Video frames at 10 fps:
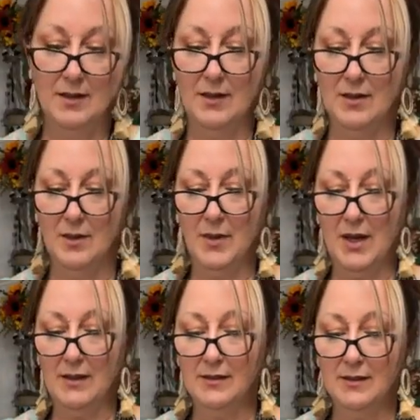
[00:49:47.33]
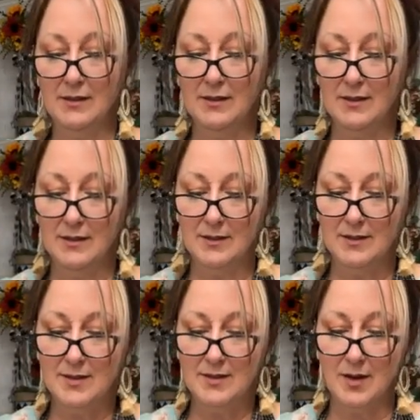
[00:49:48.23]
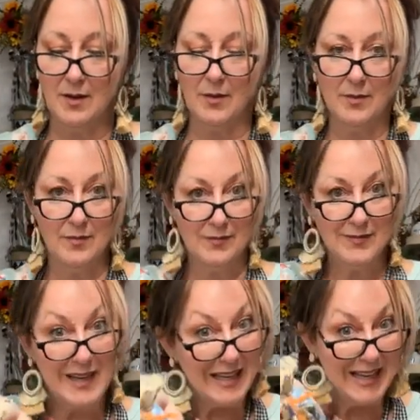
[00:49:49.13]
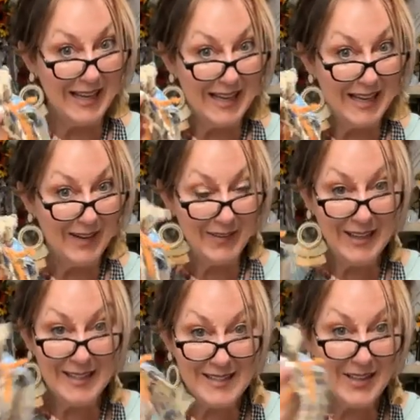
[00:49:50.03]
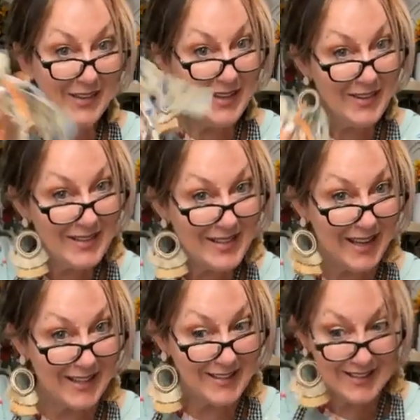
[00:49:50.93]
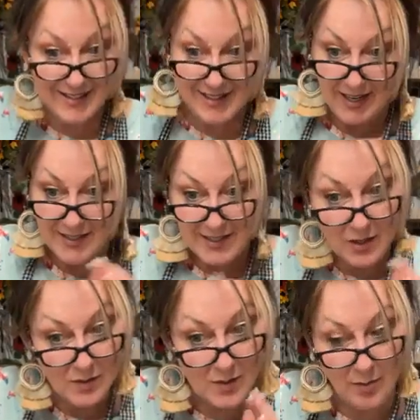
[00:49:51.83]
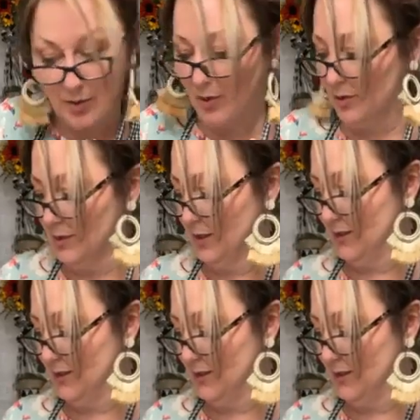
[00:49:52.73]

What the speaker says: You know what I mean? So we can still use this. It's usable.